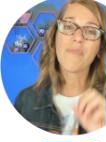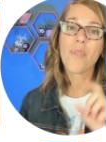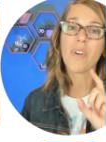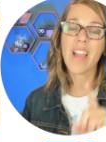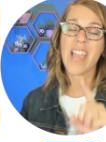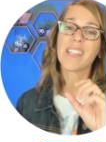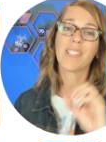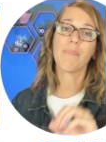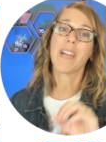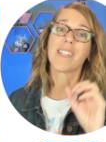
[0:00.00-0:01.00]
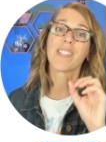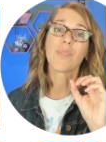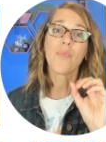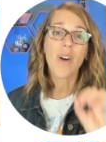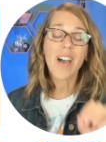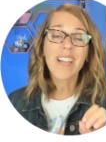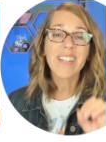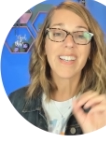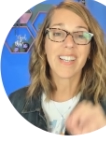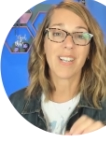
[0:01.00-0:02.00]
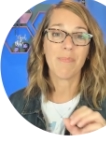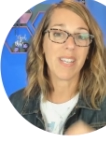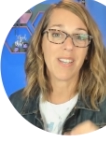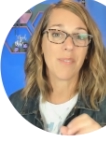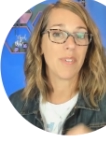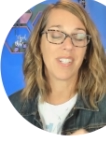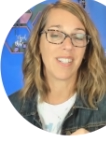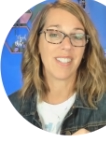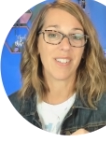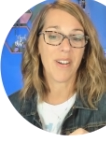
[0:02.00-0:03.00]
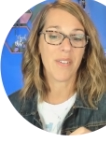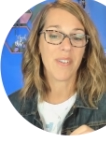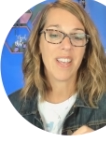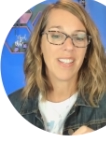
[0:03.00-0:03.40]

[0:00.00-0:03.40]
4x minus 1 could be equal to 0.